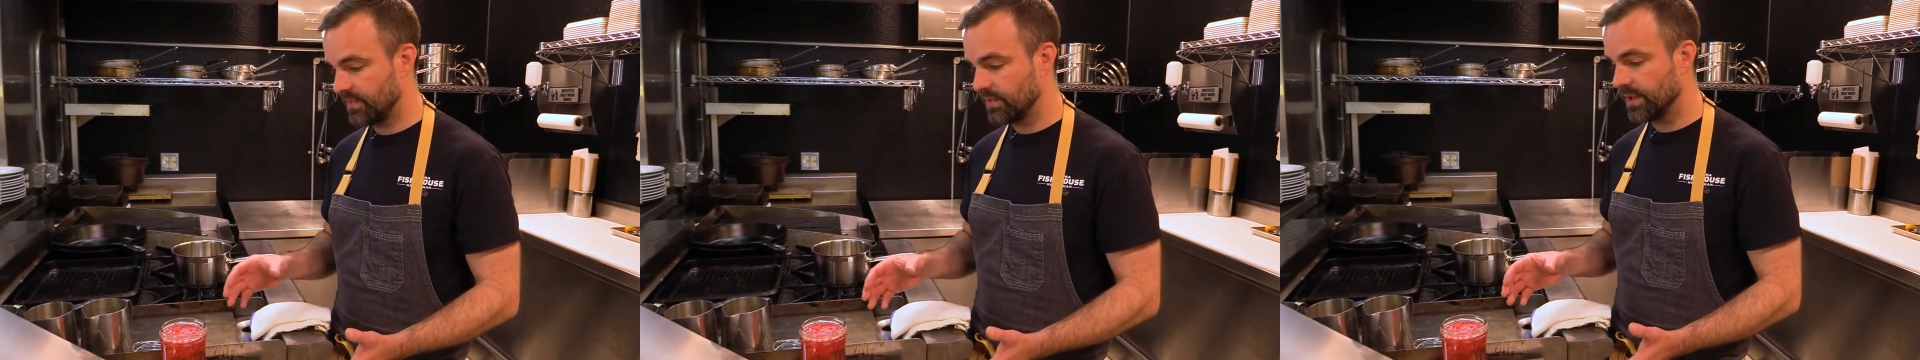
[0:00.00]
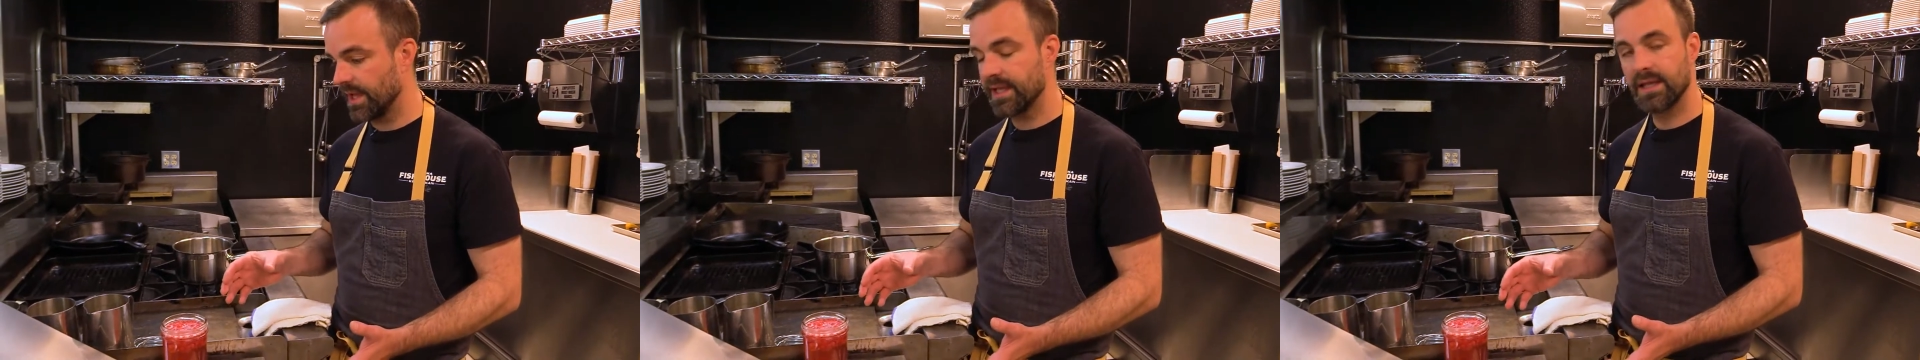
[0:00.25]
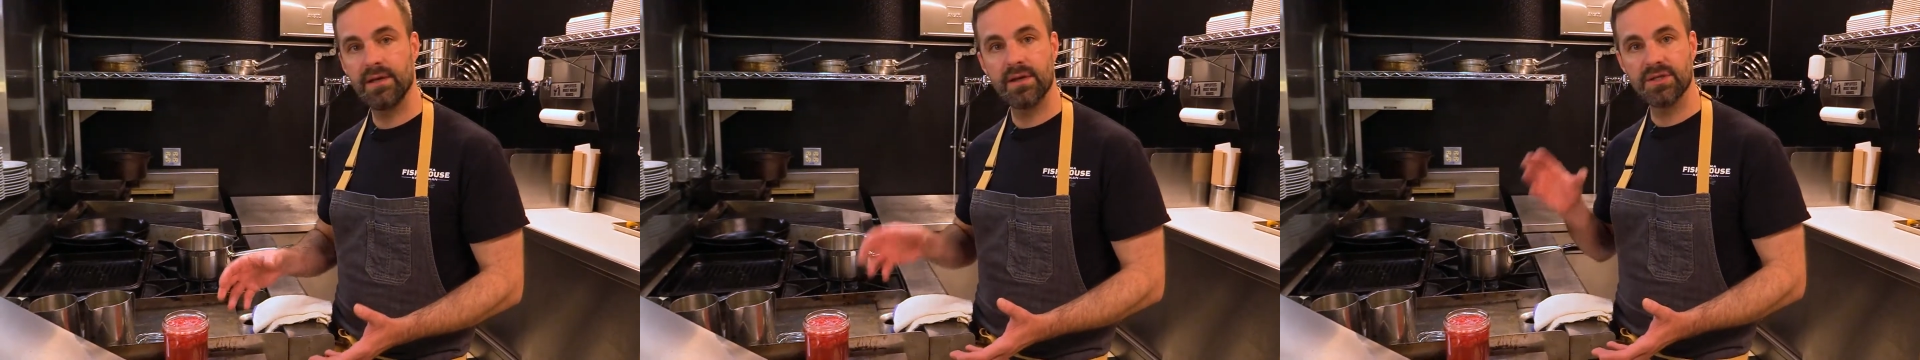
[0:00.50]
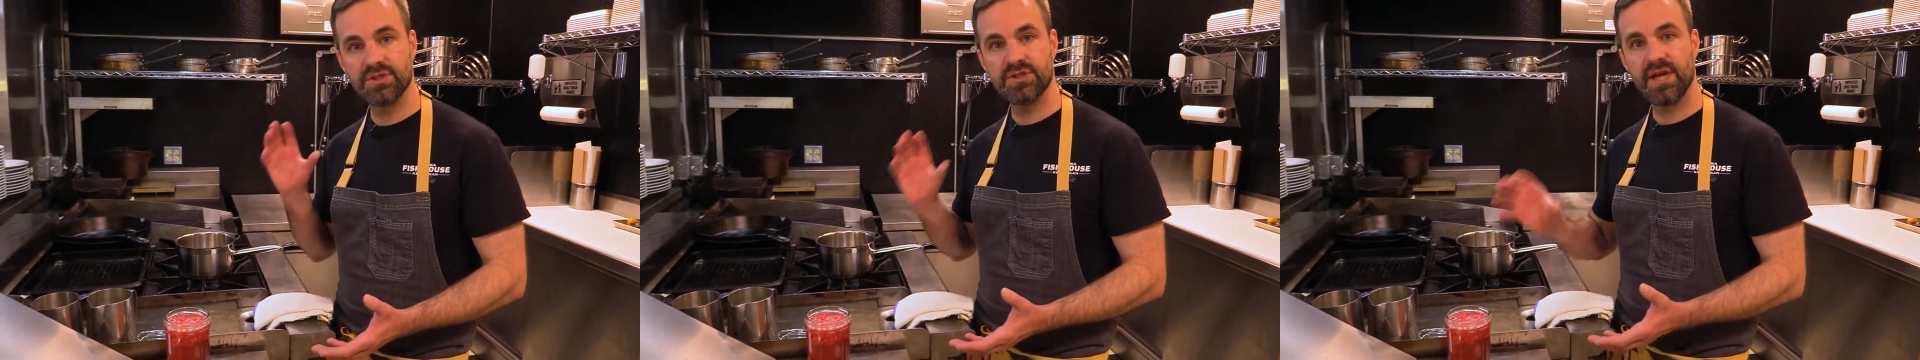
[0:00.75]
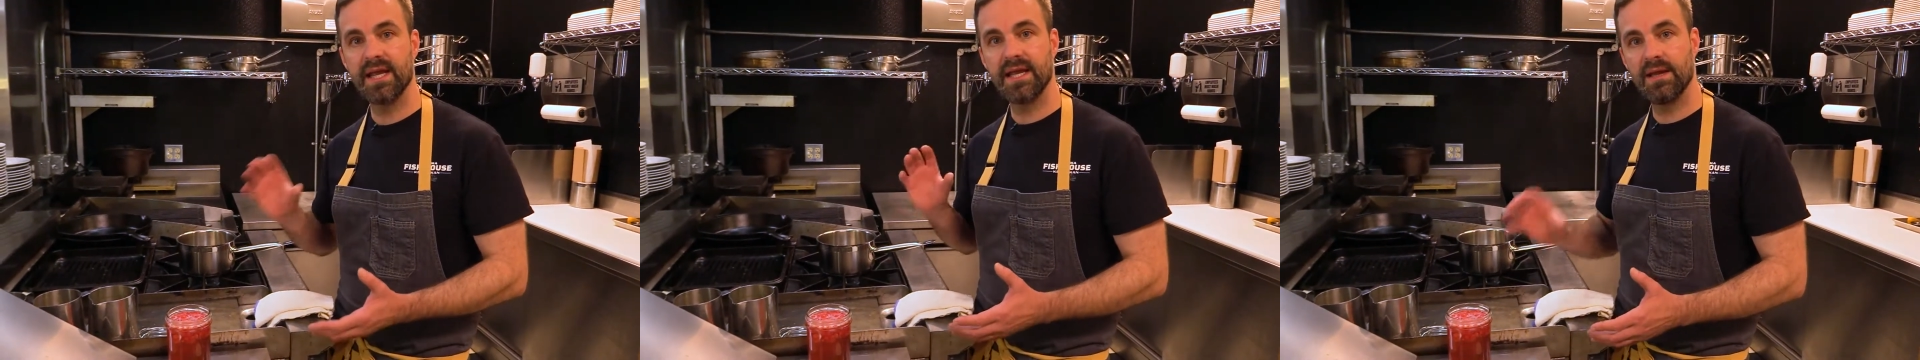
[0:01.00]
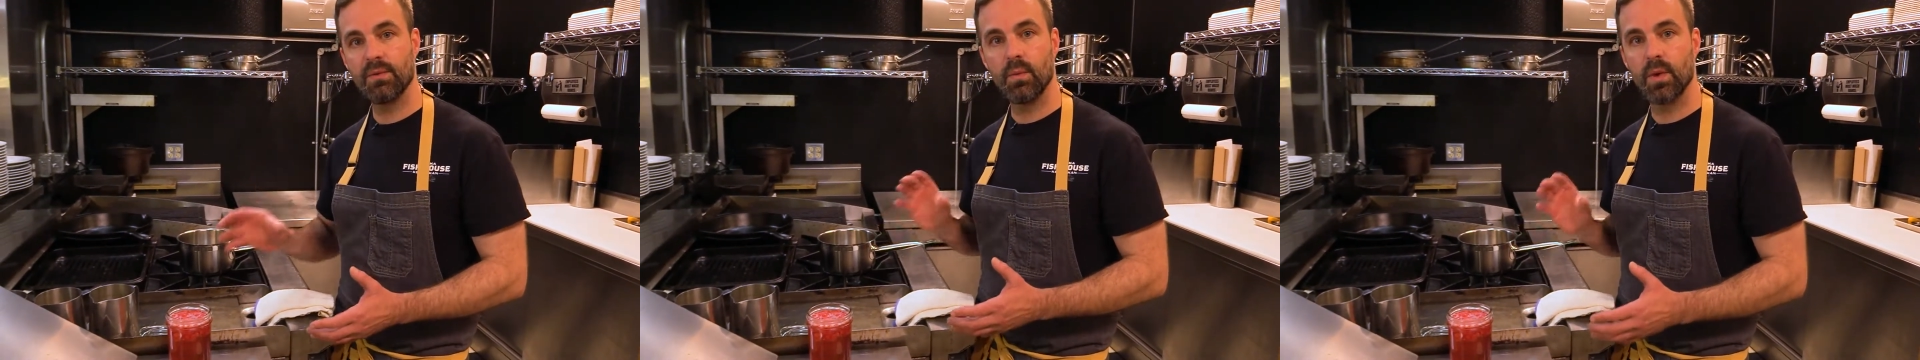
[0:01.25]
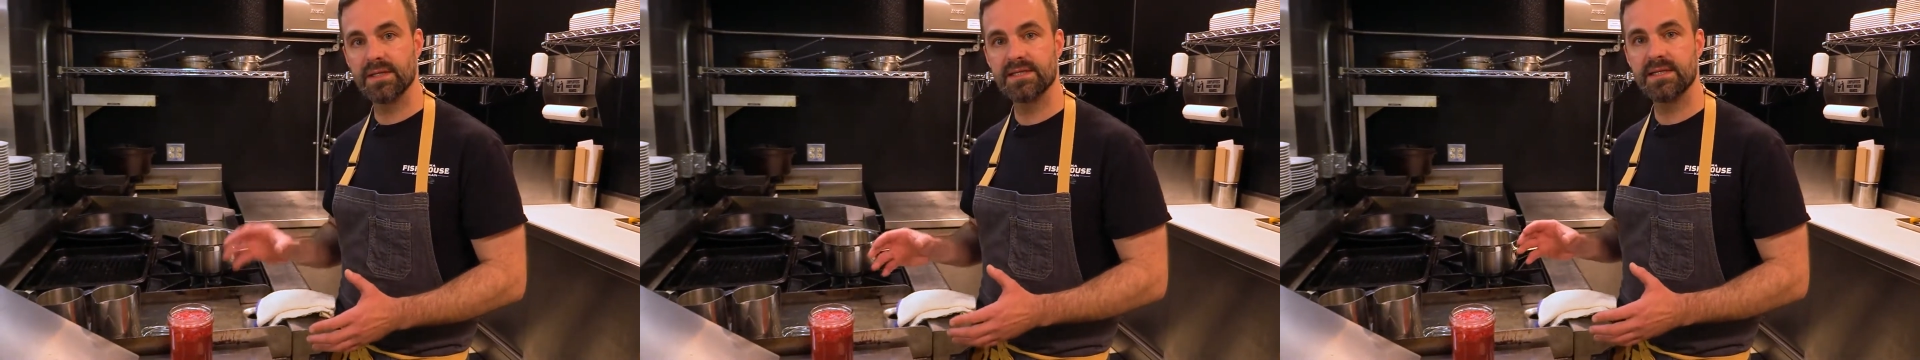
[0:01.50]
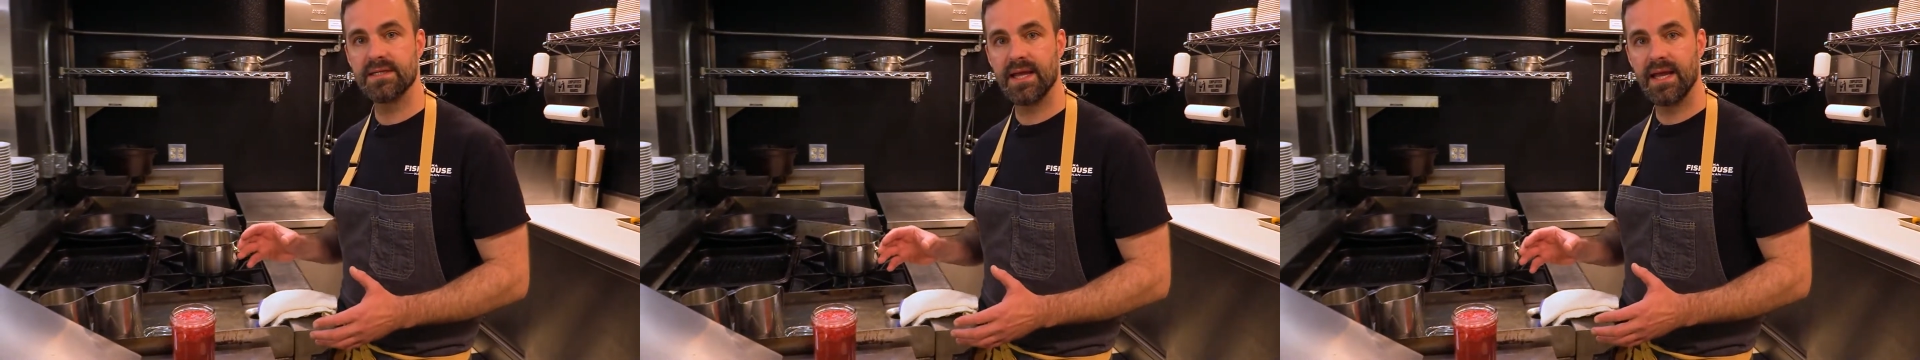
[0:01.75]
you like, you can shake it
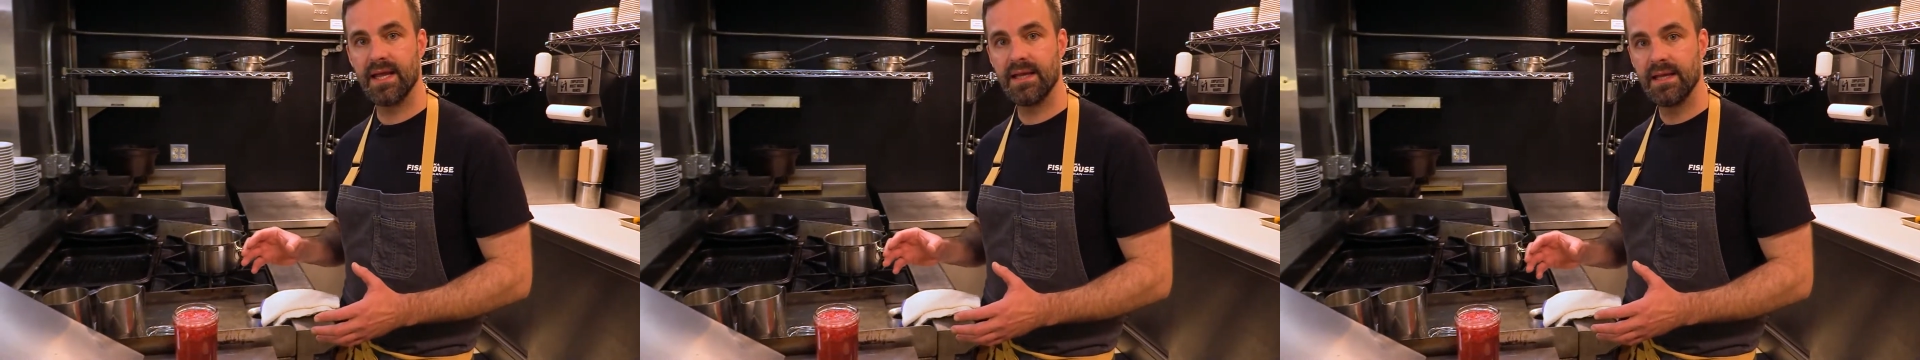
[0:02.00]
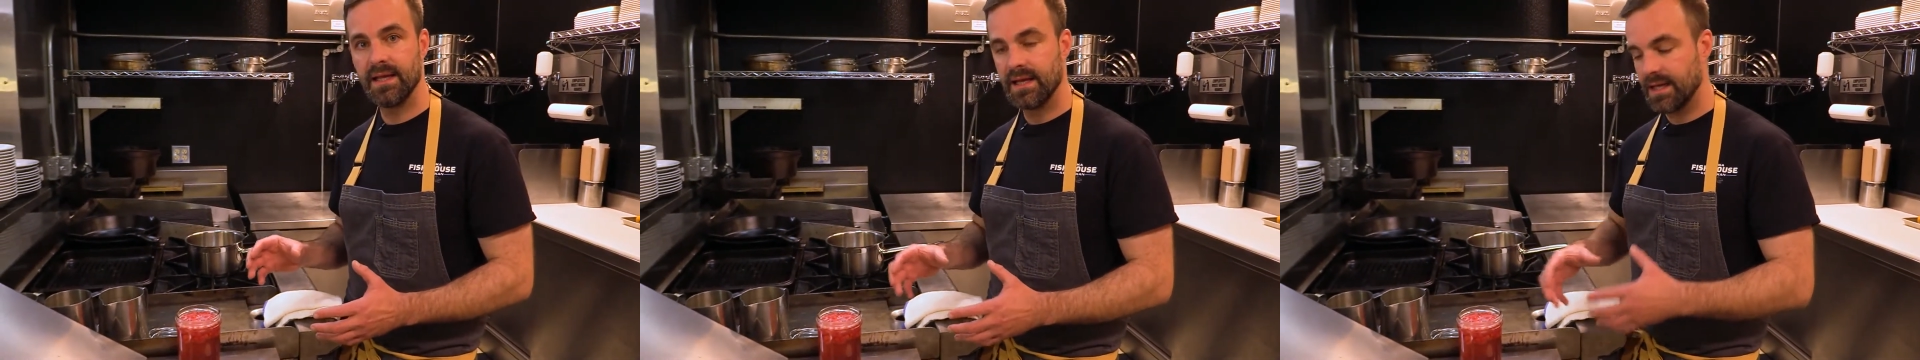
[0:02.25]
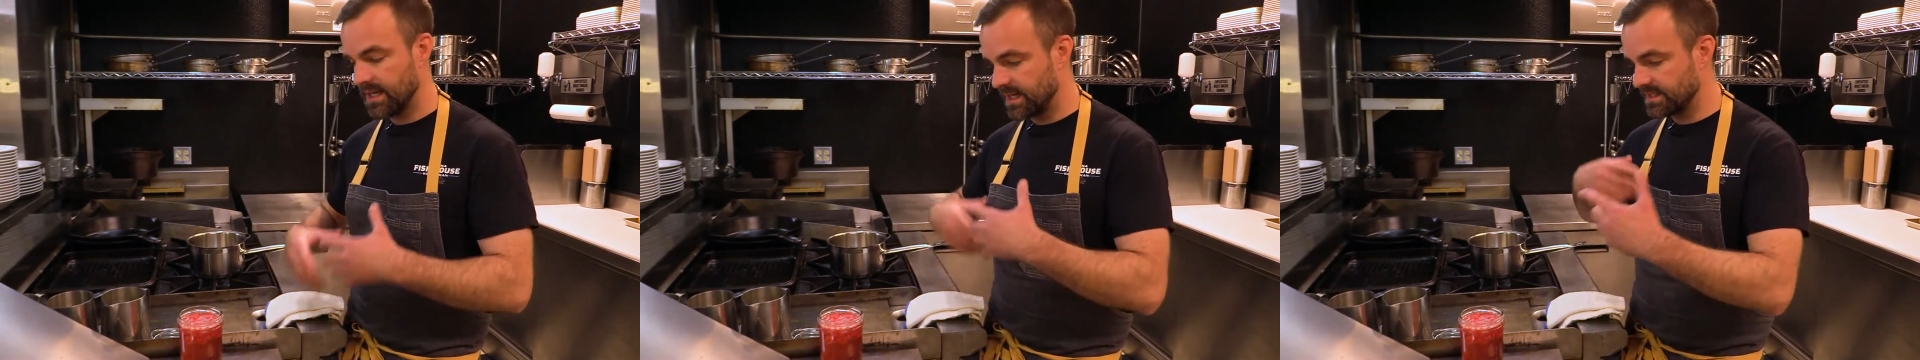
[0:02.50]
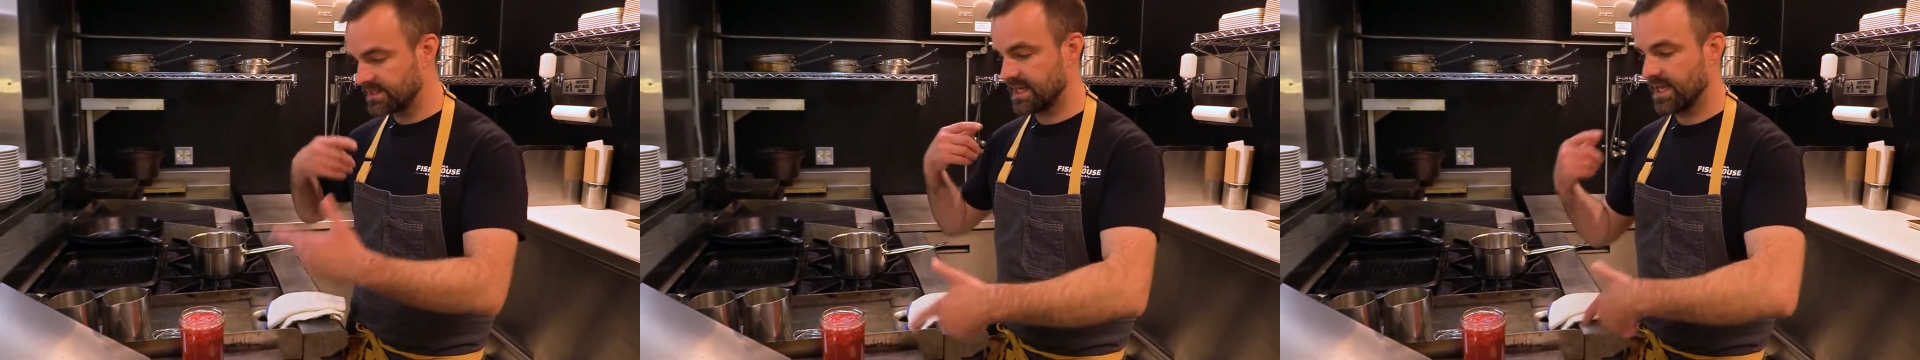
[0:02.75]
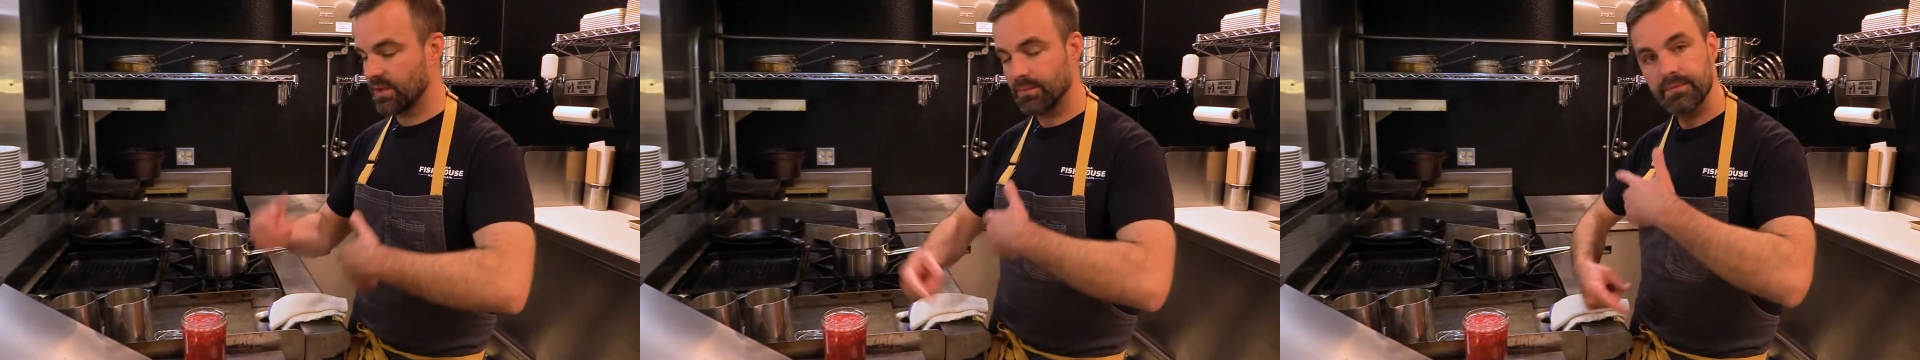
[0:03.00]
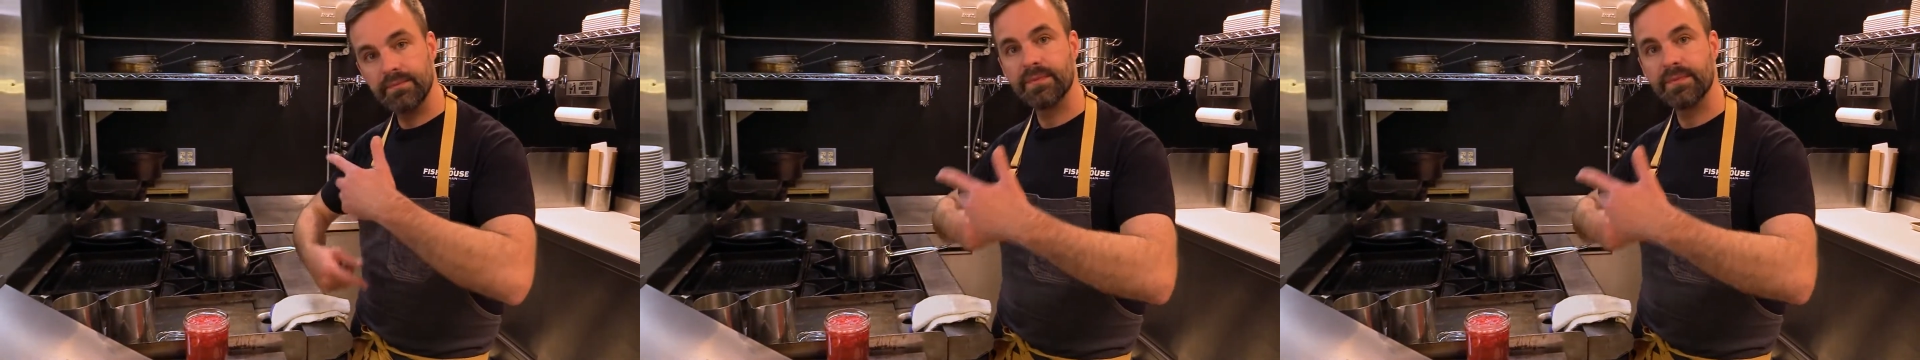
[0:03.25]
once a day to help